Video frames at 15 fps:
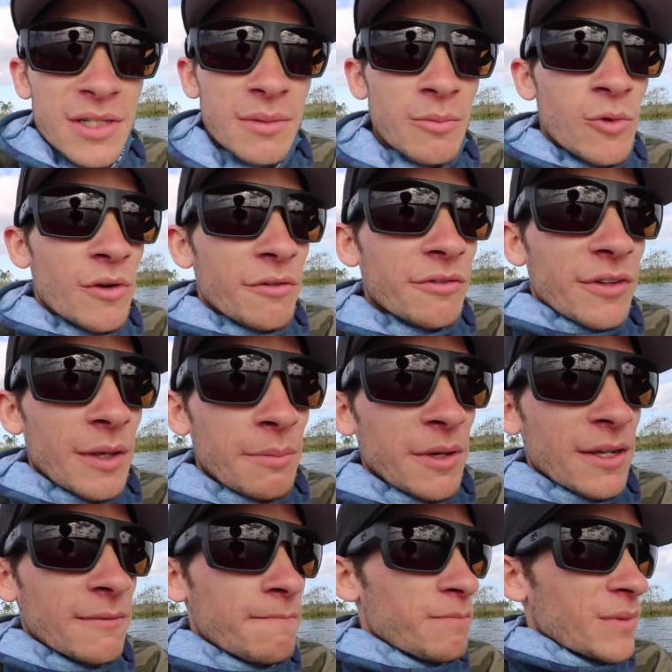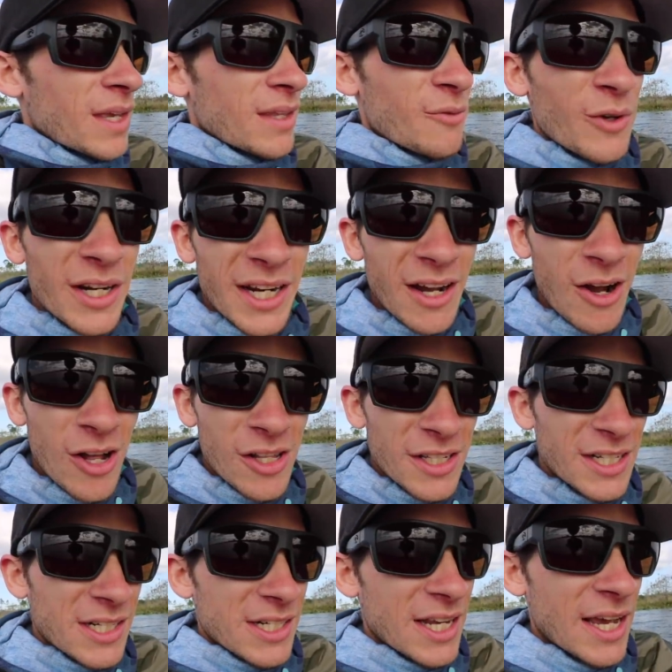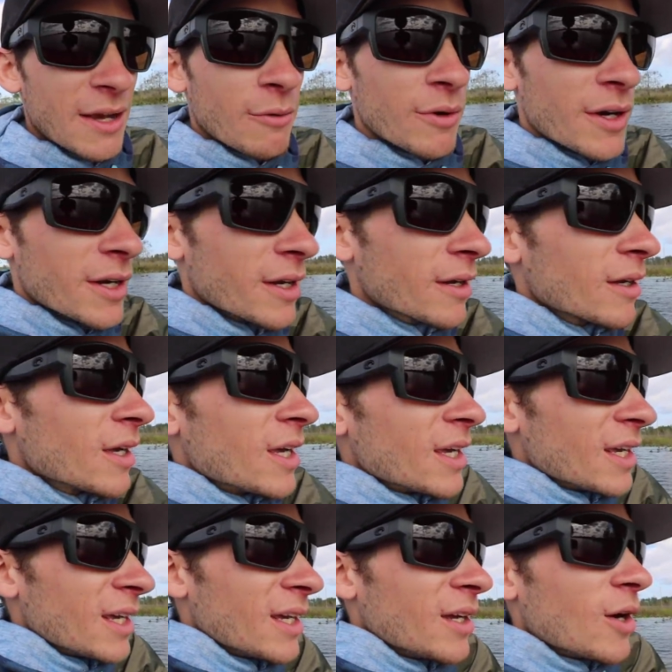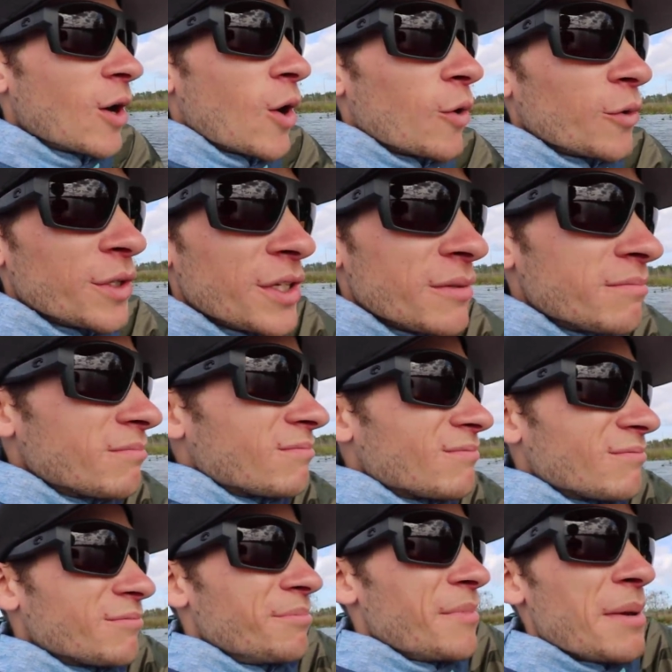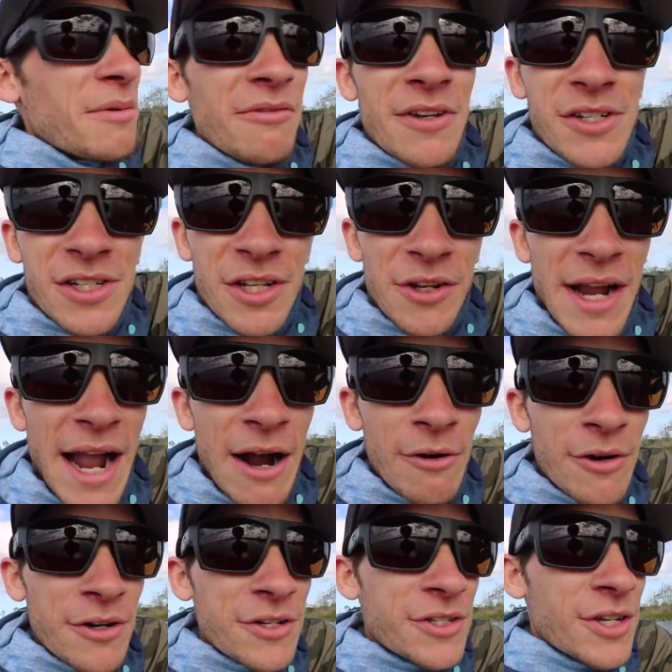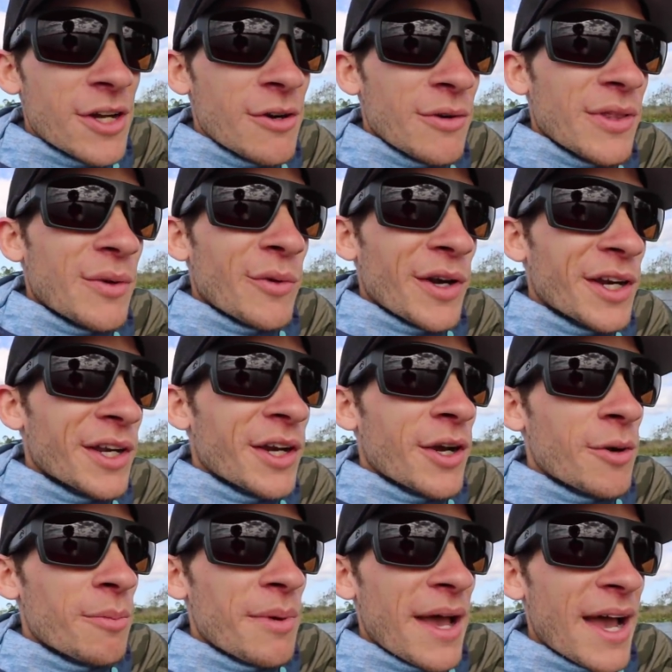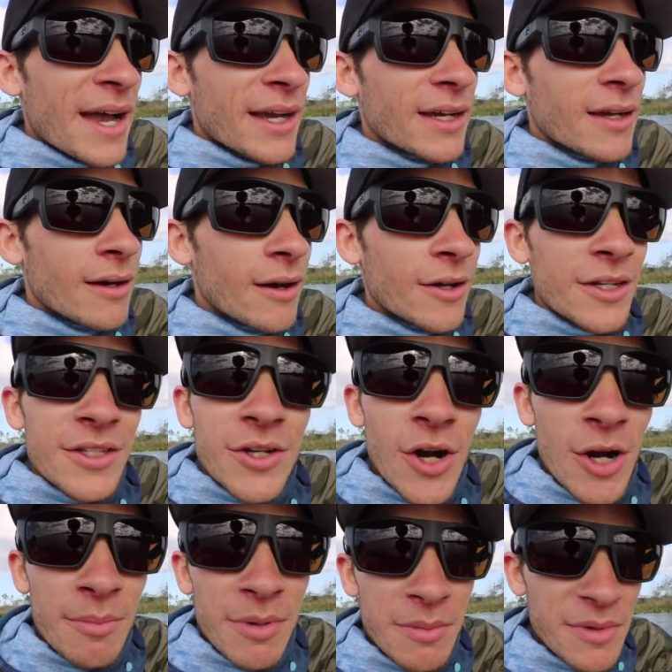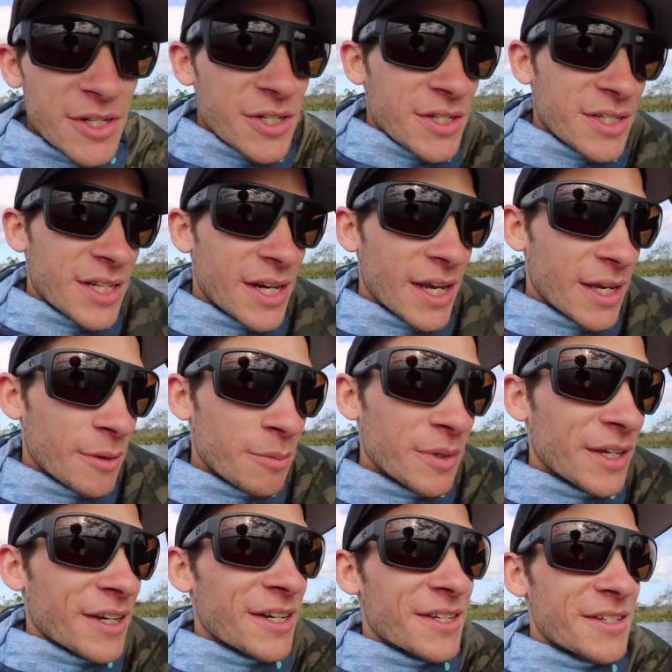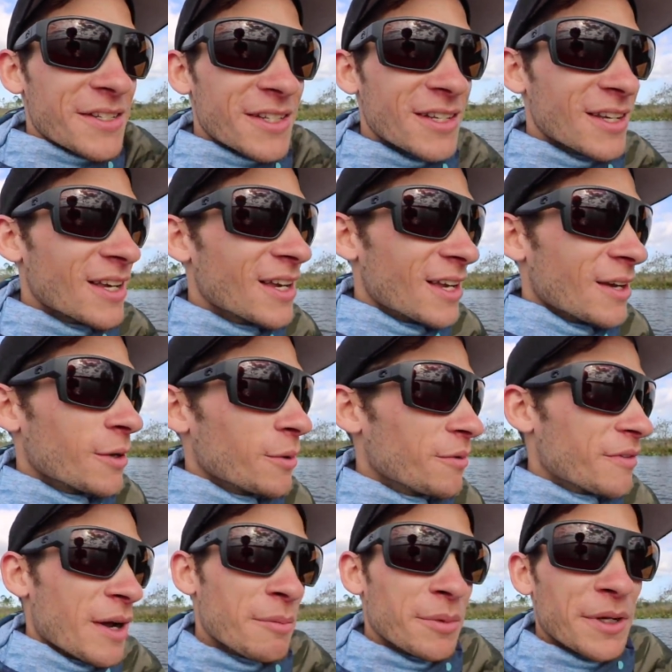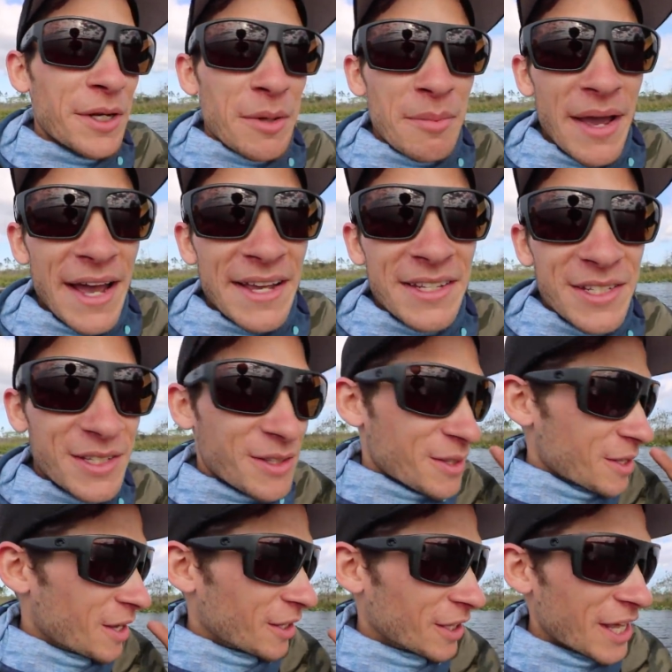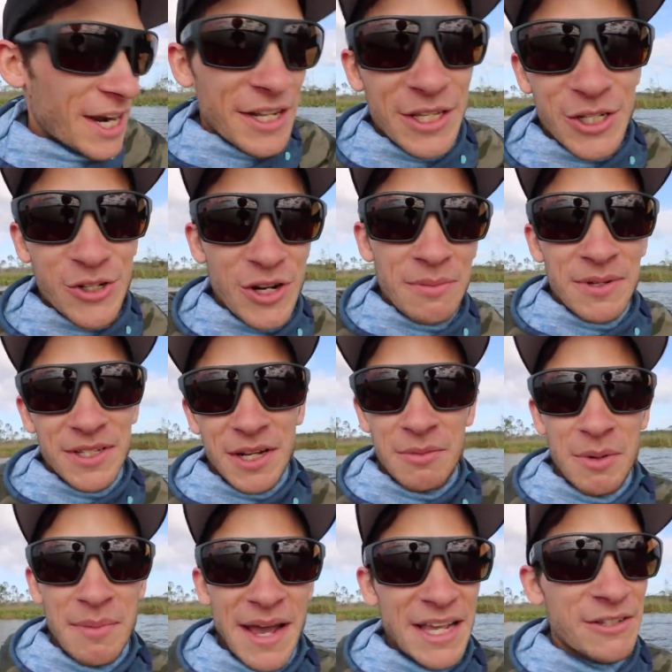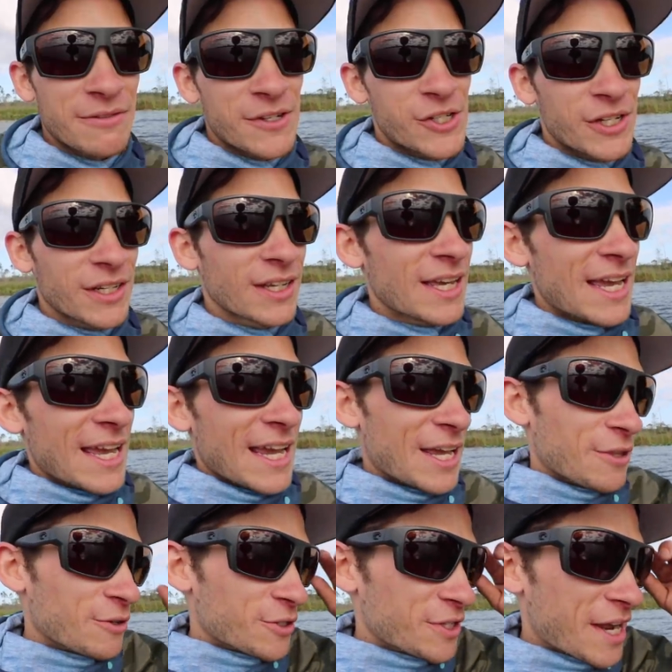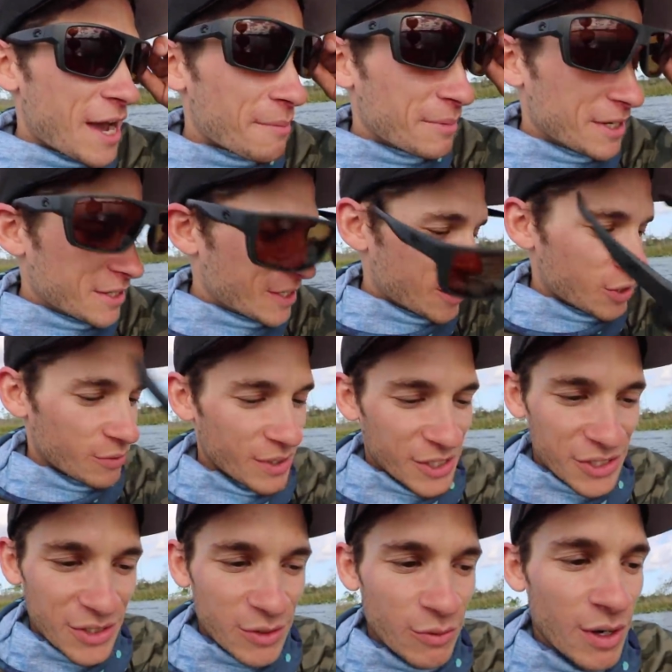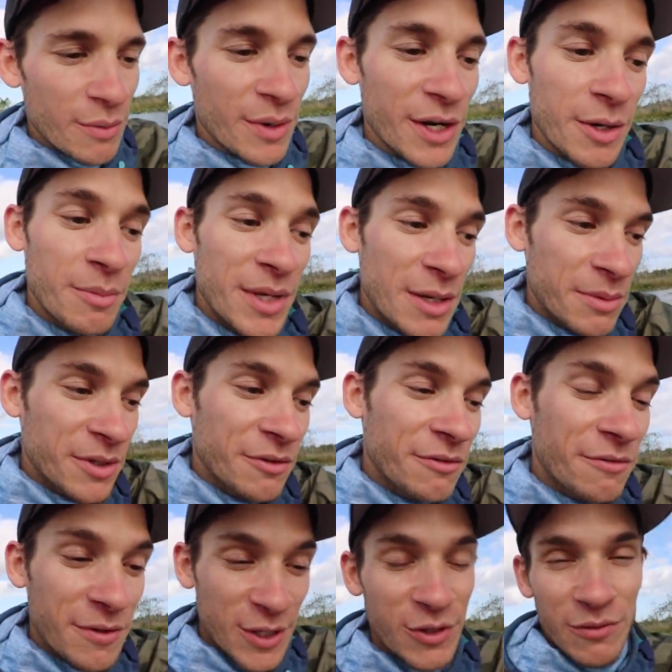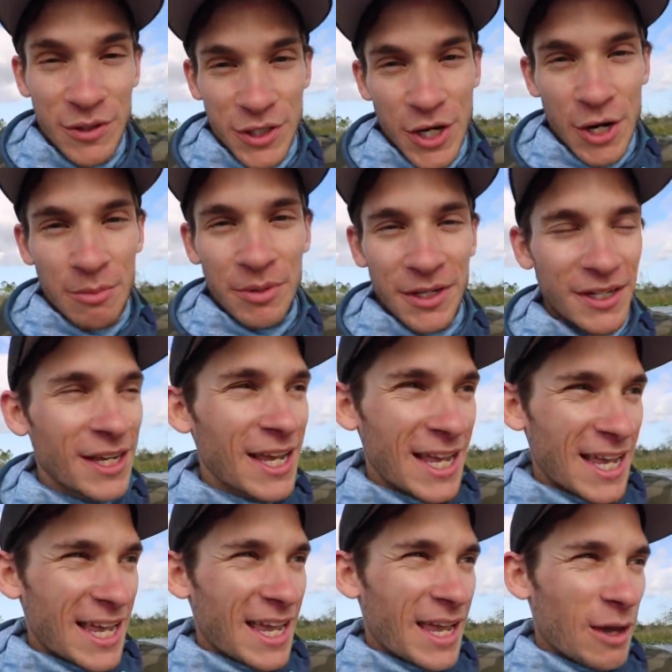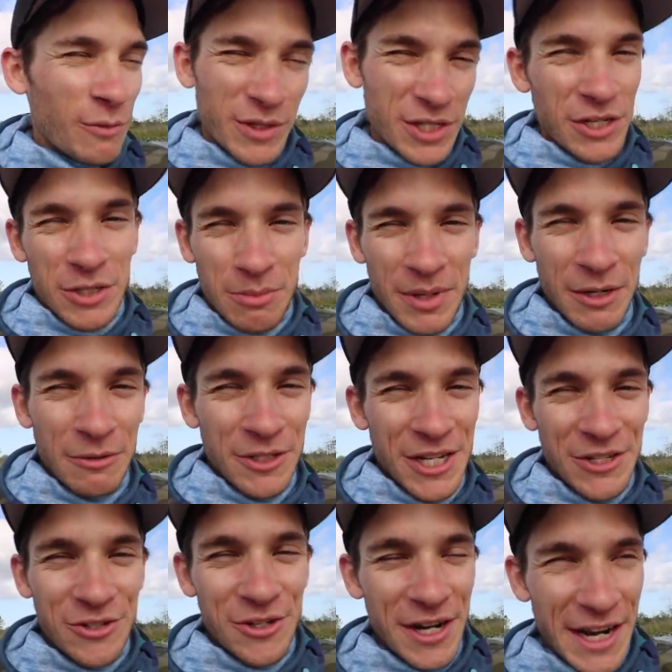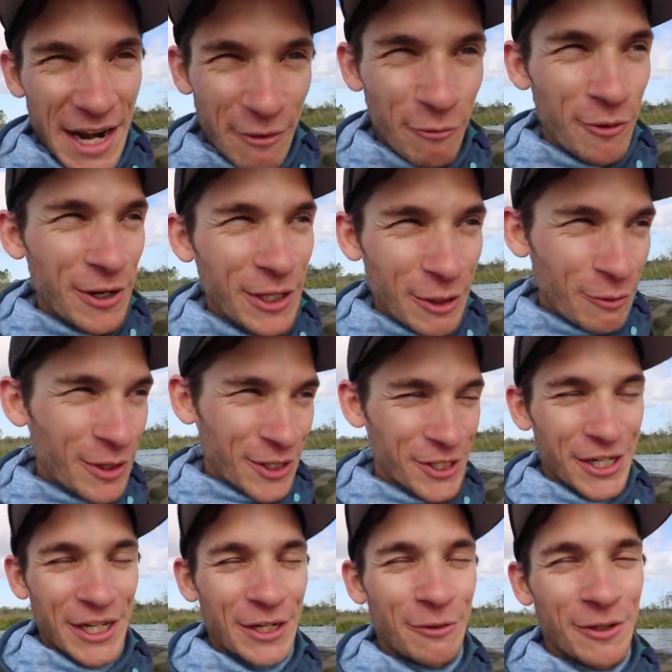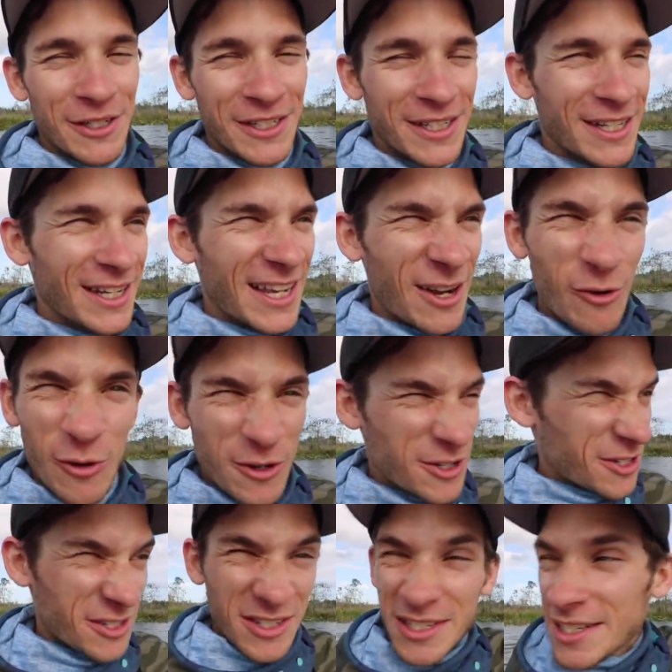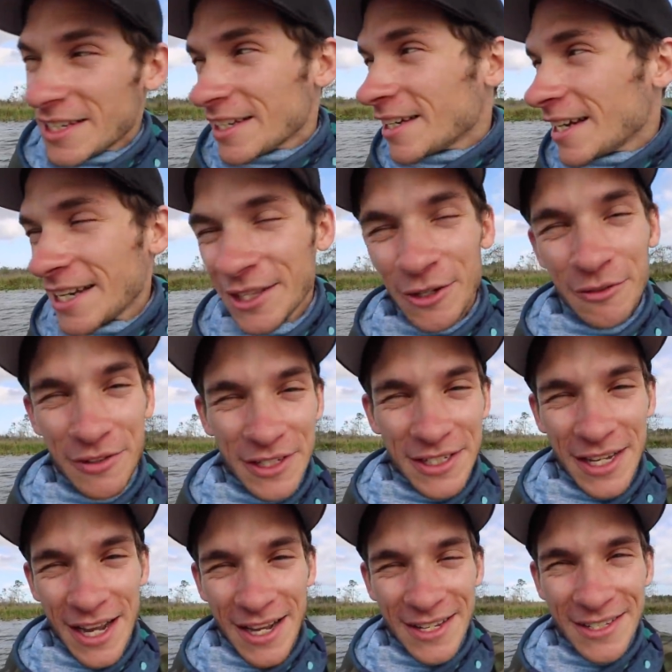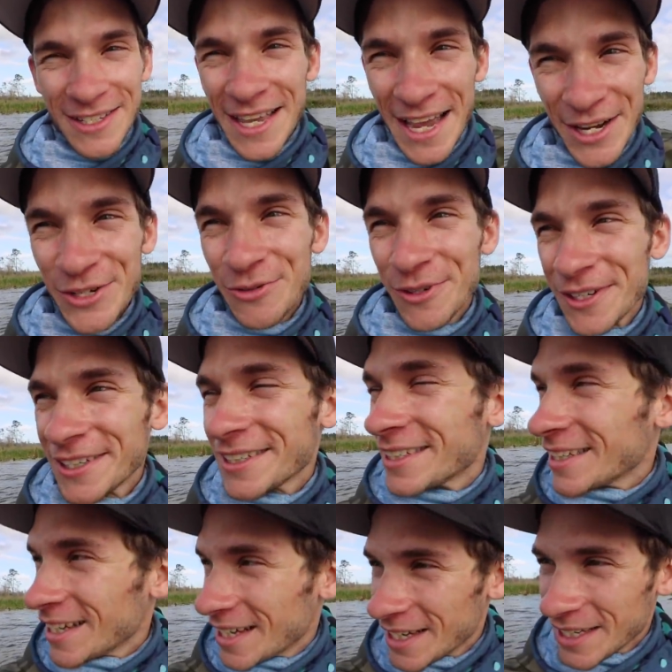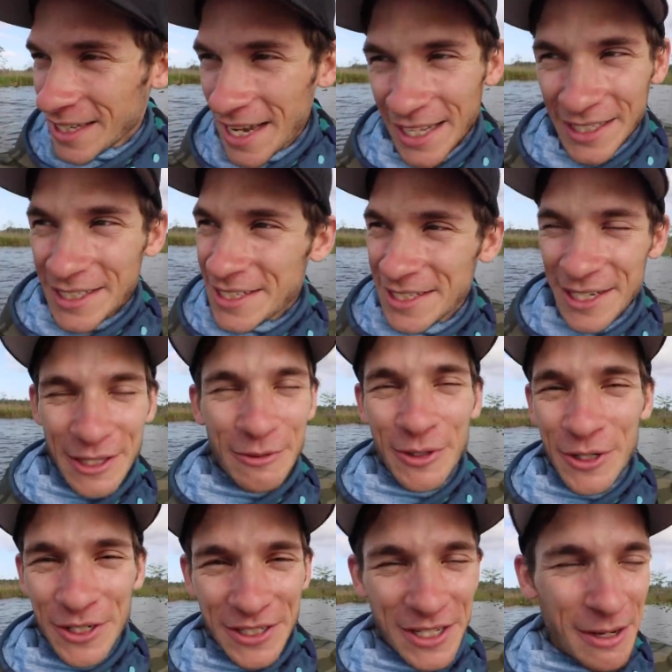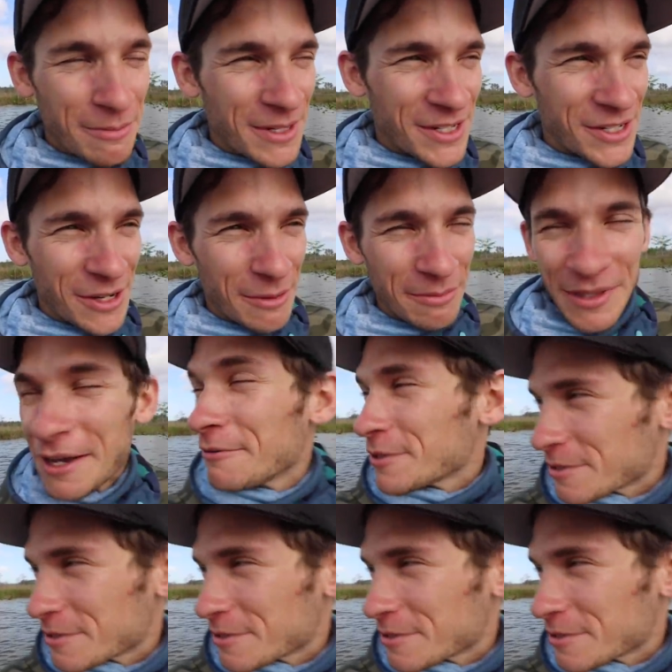some more flipping, and then we're gonna call it a day. We're gonna only maybe fish another hour or so, and then we're gonna go back on a tarpon mission tonight because we've caught plenty of bass. A lot of this trip is gonna be bass fishing, and there's not many situations where we're gonna be able to fish for tarpon. And we saw some big ones yesterday, and I really want to hook into one, or just see either of these guys catch one. Yeah, at least another one hooked up and jumped. That